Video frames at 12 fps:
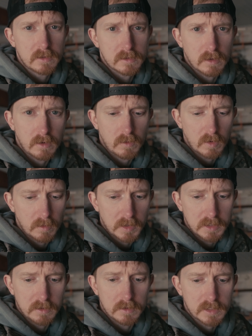so what I'm going
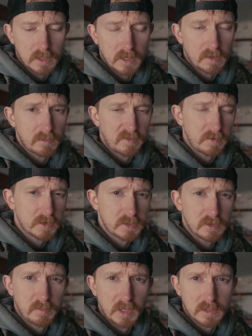to do is connect my first
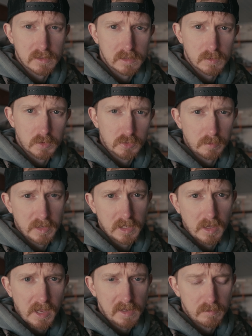two pieces, which will be
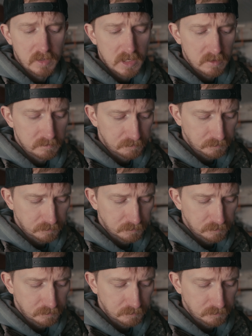A and B.